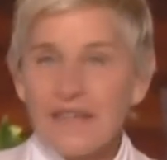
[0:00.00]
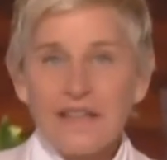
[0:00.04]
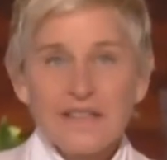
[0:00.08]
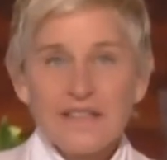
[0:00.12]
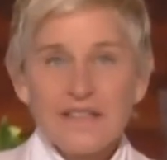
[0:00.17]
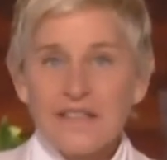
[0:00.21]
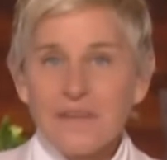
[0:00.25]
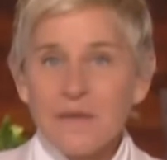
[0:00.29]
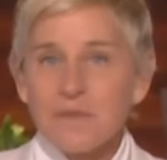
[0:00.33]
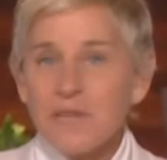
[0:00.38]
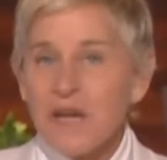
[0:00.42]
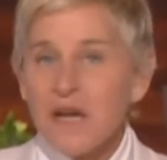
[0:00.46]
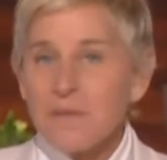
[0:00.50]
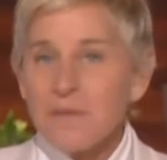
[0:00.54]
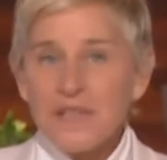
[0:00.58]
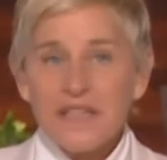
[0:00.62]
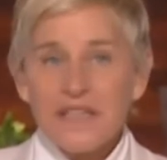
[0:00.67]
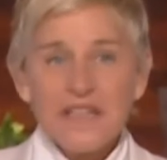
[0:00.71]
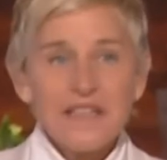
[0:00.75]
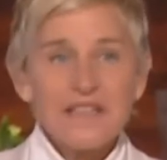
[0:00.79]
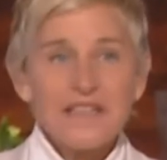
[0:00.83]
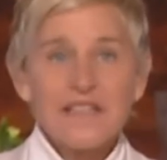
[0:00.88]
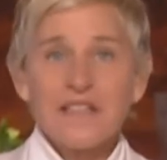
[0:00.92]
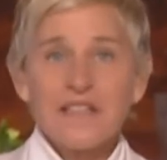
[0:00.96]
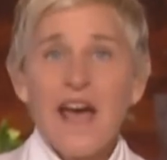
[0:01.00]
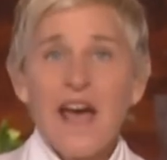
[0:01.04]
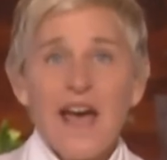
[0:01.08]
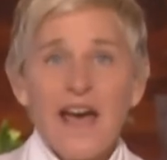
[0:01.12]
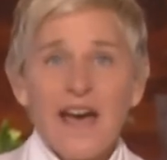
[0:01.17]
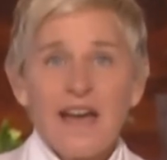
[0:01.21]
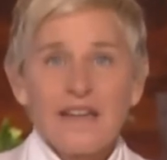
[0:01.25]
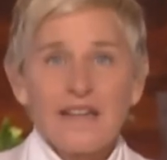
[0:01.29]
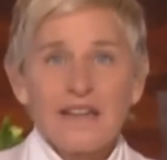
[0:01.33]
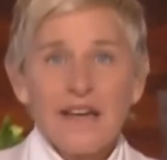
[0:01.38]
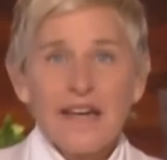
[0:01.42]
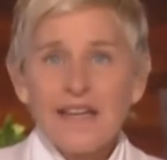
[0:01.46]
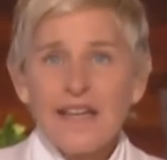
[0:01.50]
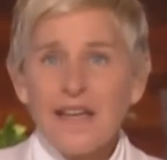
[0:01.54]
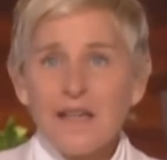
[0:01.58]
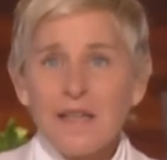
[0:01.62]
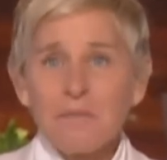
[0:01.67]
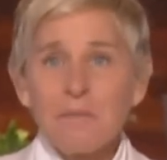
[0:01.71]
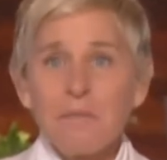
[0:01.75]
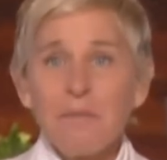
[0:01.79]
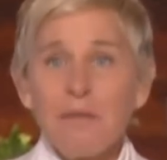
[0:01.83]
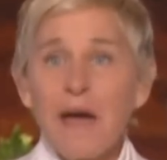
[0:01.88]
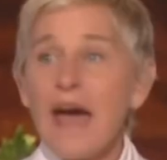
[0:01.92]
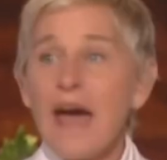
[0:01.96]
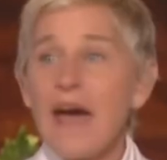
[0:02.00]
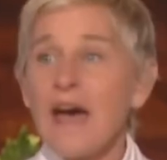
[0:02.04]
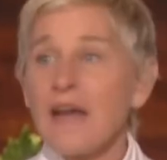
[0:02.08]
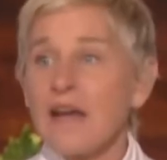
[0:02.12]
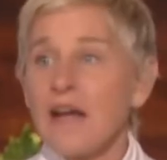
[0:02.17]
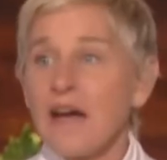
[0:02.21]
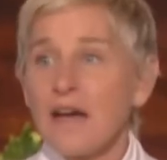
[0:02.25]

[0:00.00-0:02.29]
Sometimes I get sad, I get mad,